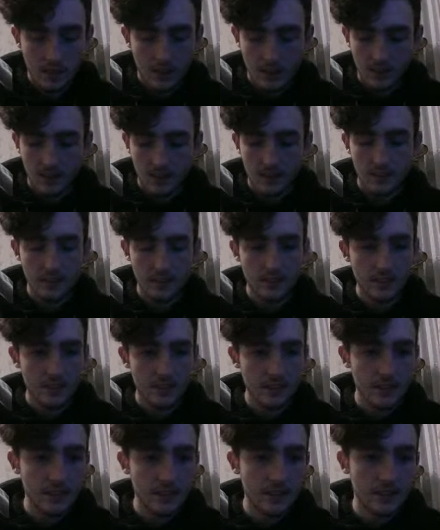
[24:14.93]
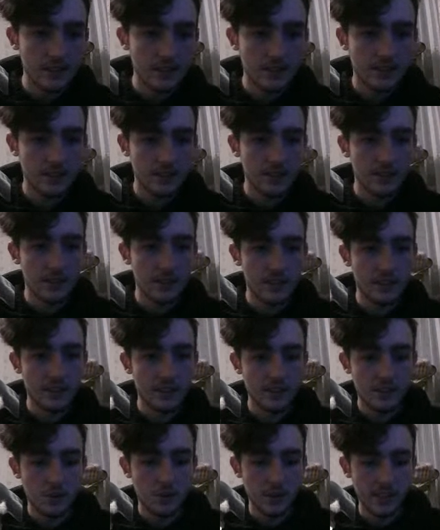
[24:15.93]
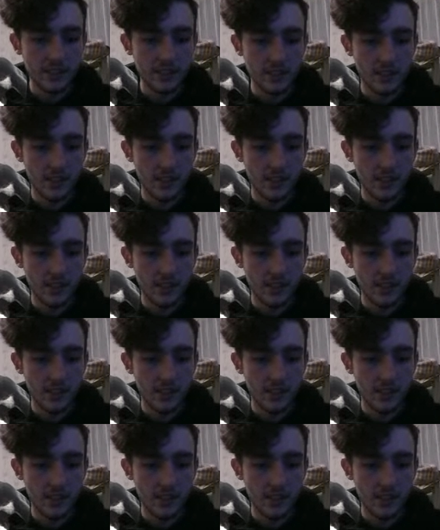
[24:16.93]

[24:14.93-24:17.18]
This is a quick and dirty